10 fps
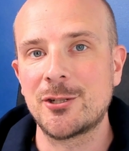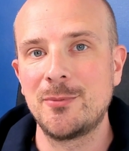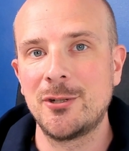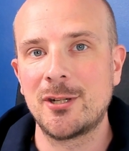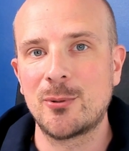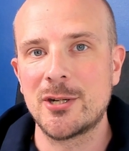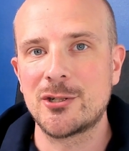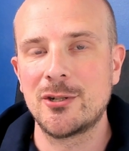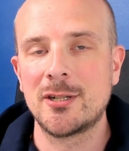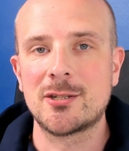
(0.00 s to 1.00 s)
community
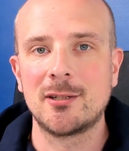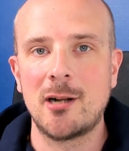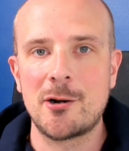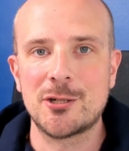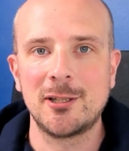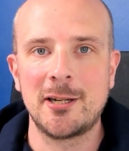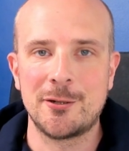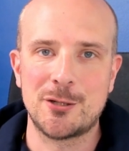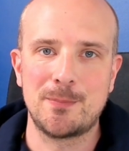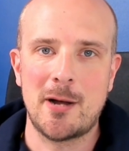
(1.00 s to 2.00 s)
question is largely
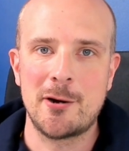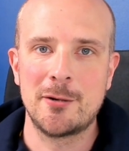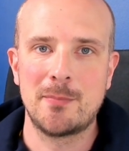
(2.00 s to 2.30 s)
inspired